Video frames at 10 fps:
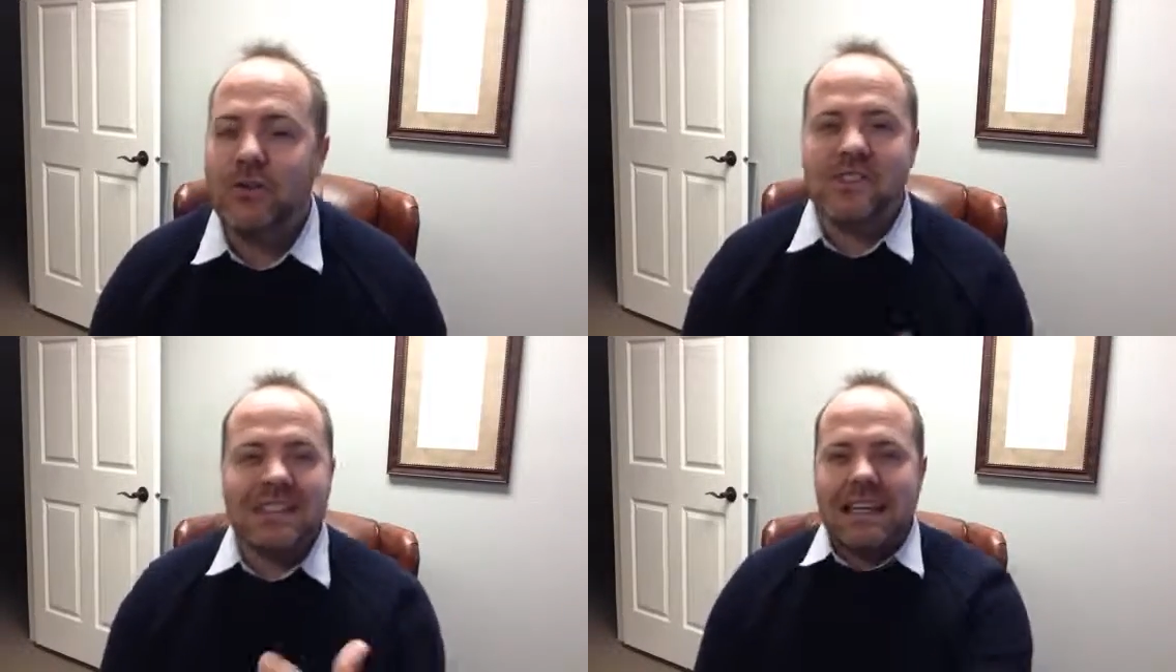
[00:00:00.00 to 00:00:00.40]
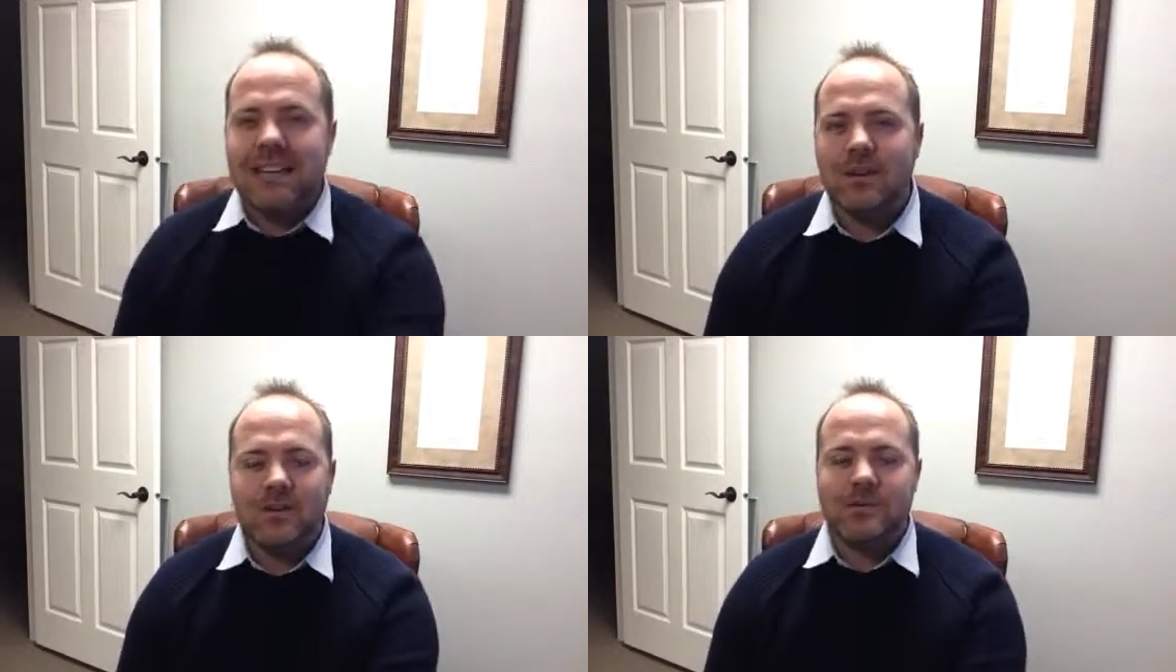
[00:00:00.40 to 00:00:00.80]
You've
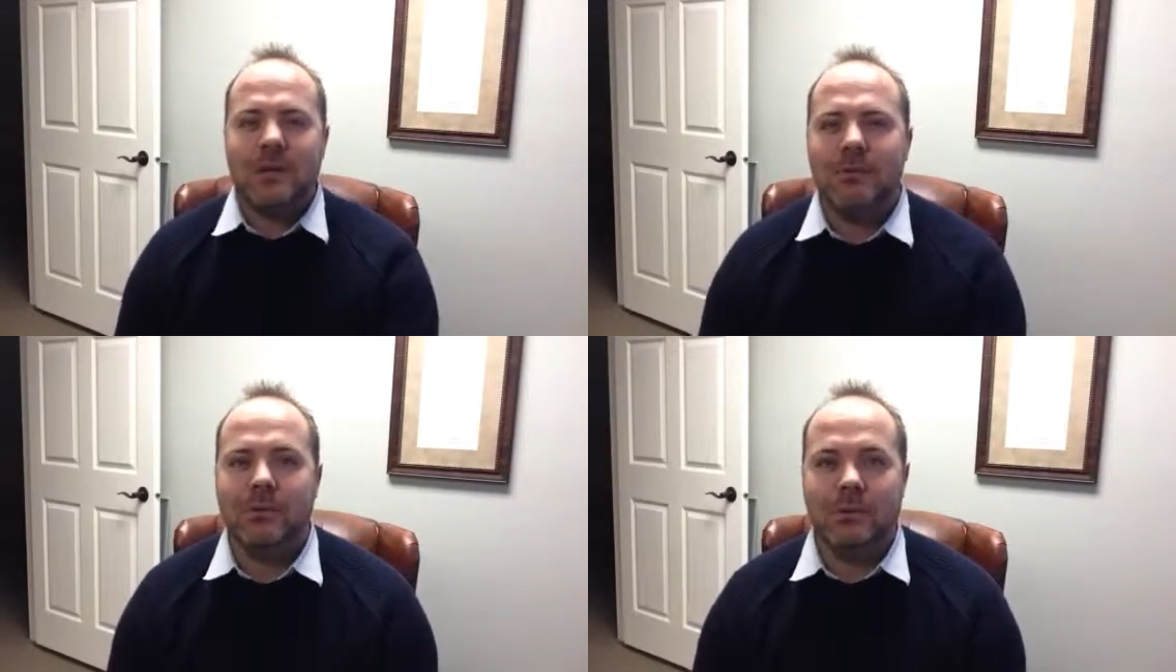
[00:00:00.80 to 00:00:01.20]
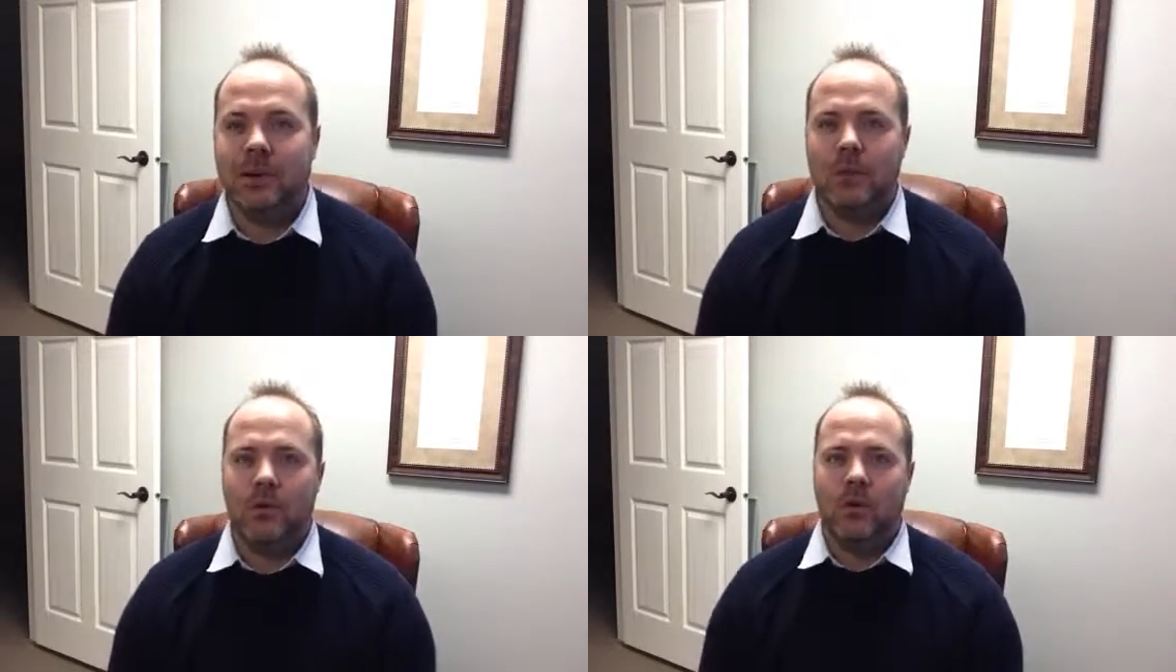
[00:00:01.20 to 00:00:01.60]
seen those people and you're
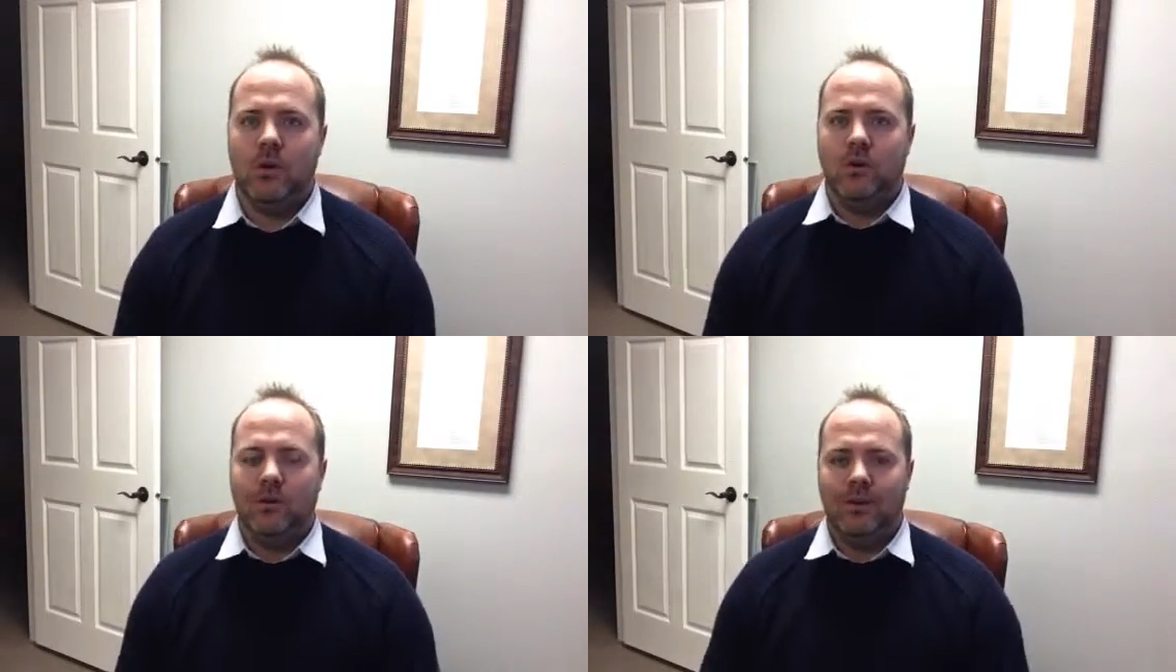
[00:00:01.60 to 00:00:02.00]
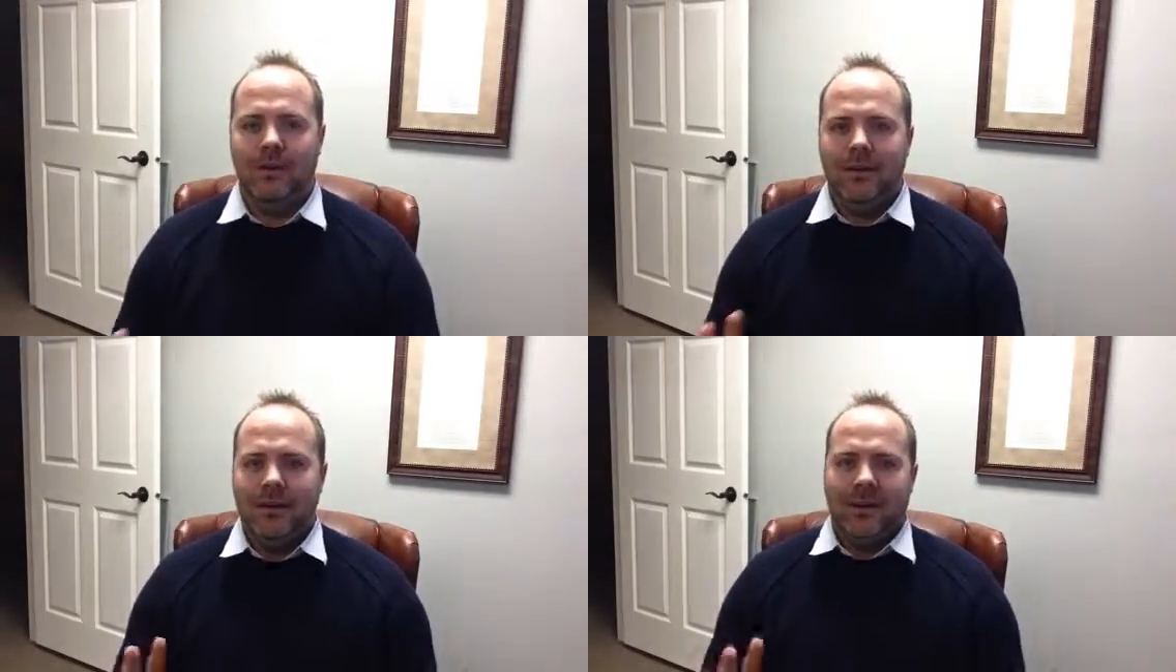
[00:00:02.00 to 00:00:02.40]
like, whoa,
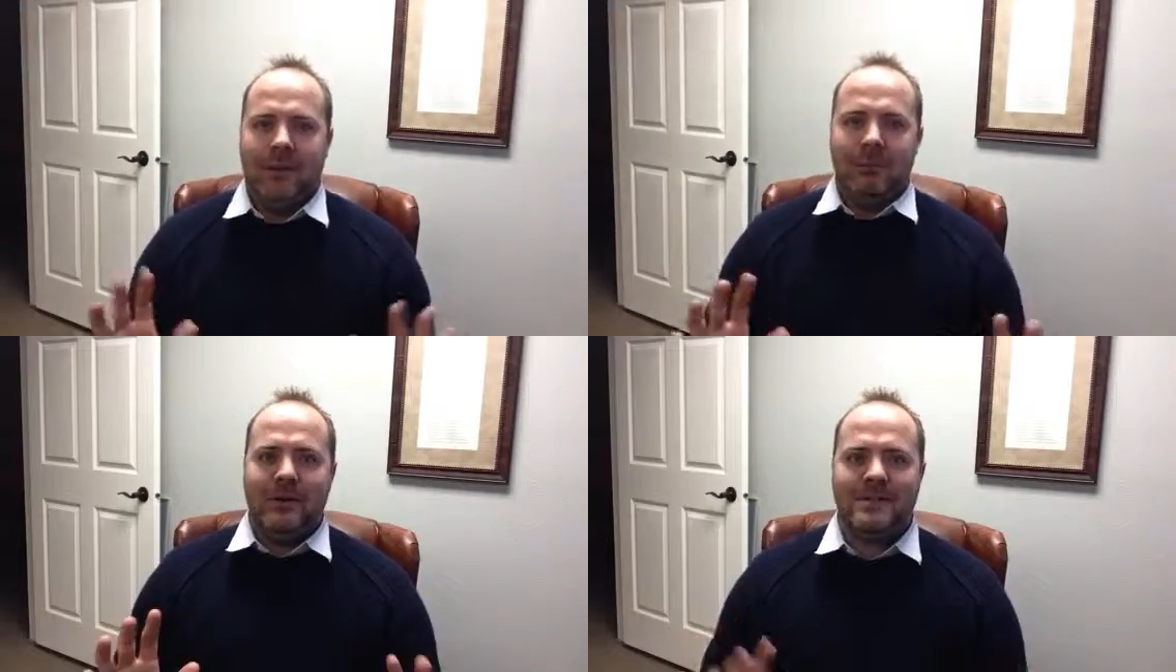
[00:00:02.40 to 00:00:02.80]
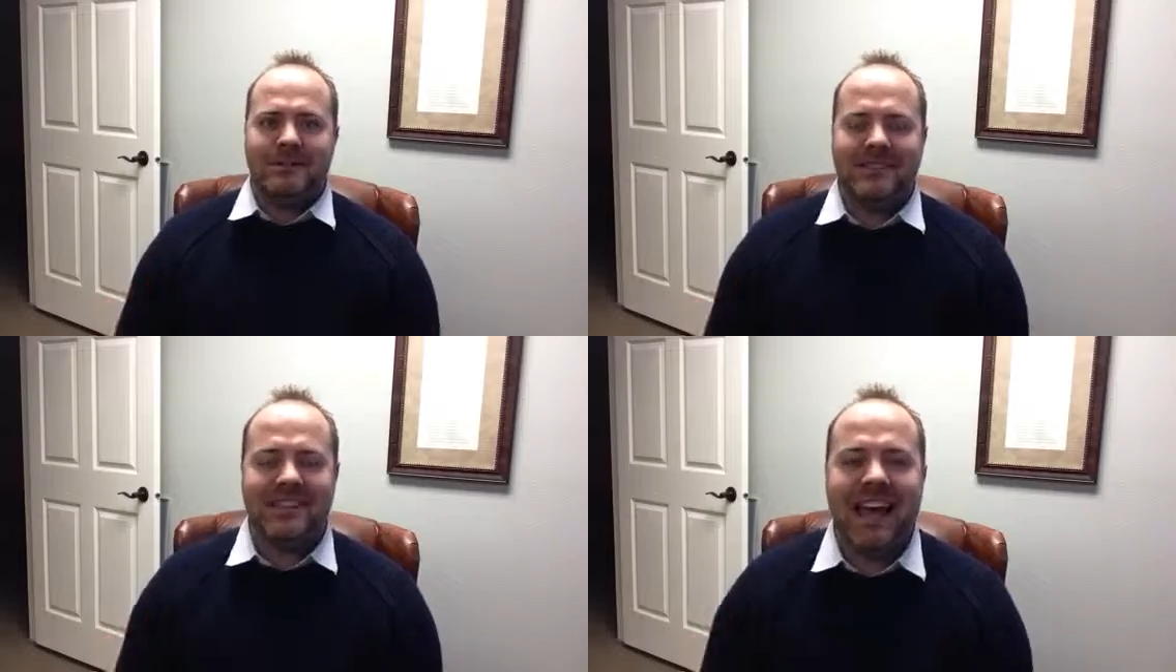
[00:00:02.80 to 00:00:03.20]
that
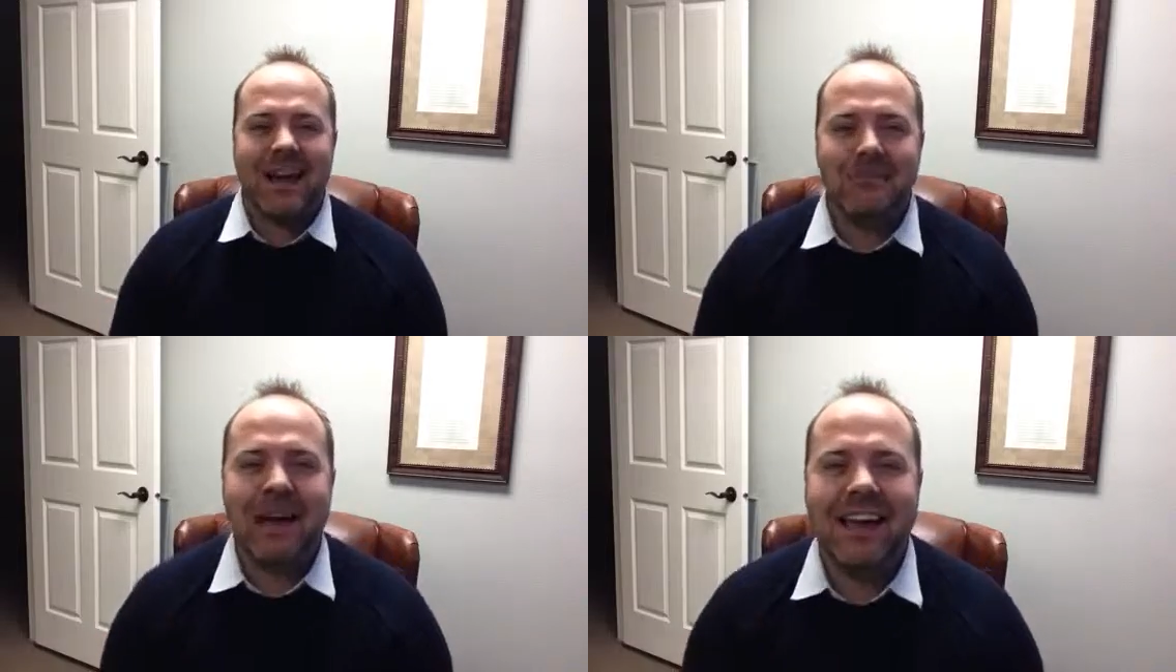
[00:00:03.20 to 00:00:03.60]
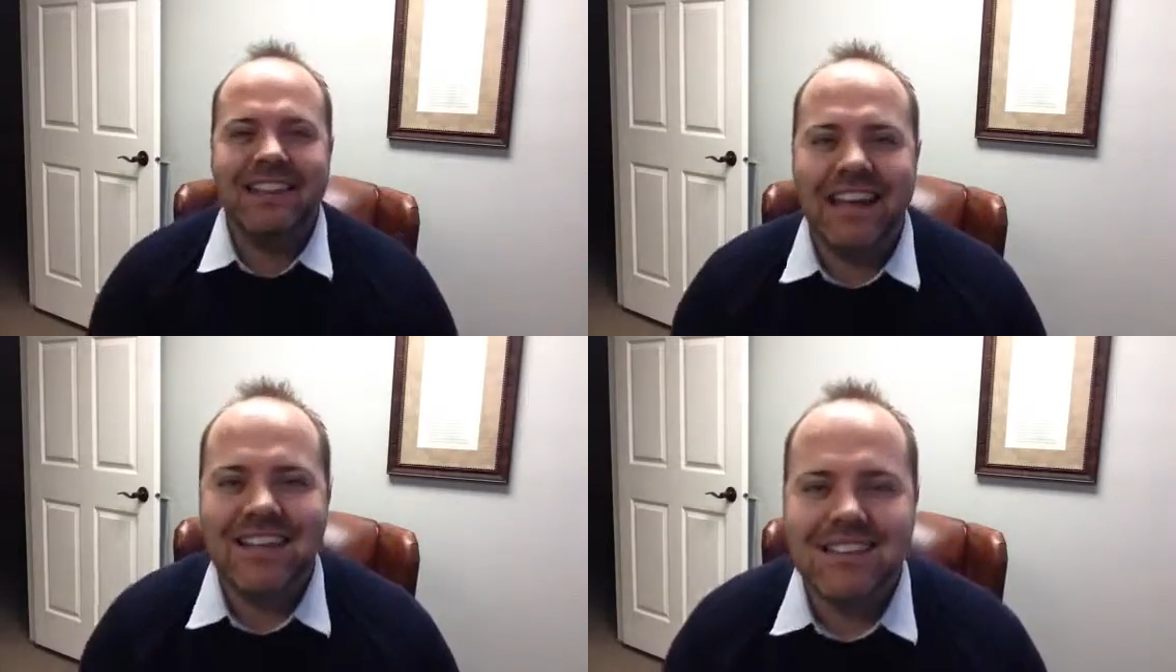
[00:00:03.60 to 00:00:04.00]
person must have had a
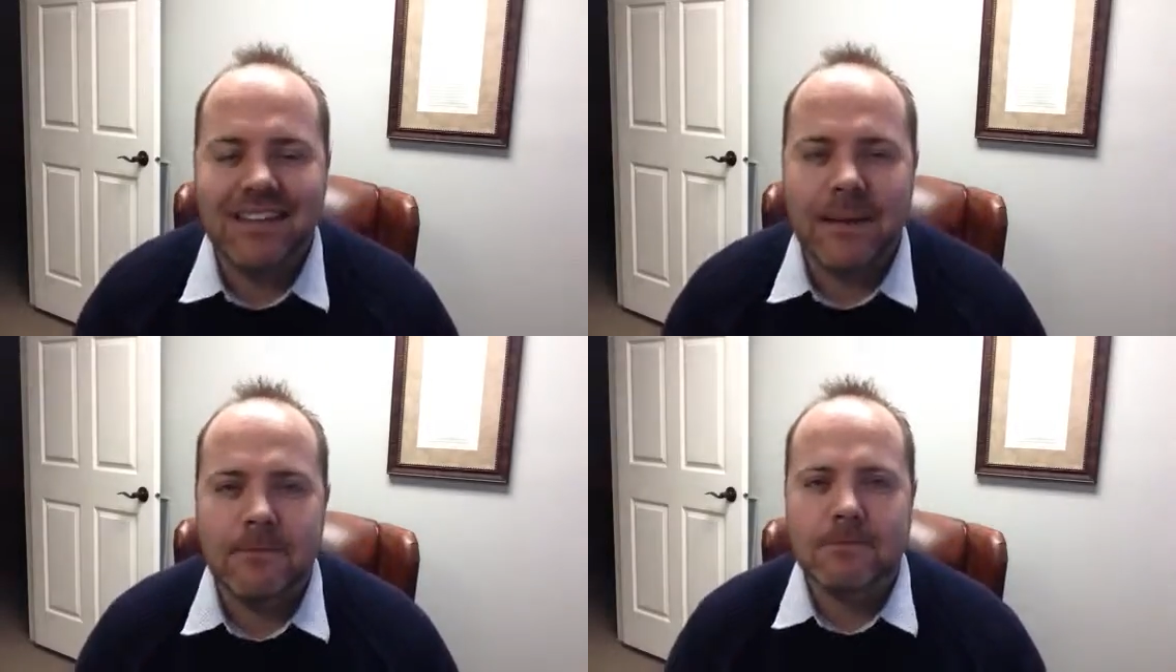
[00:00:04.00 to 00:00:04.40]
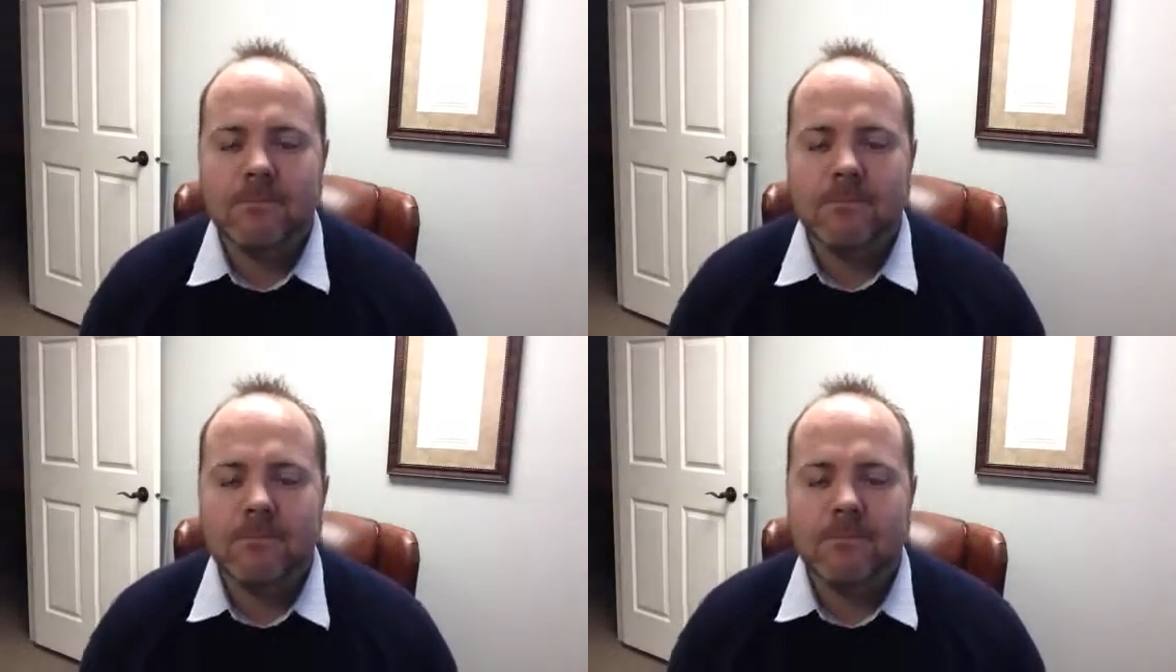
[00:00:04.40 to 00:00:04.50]
bad day today.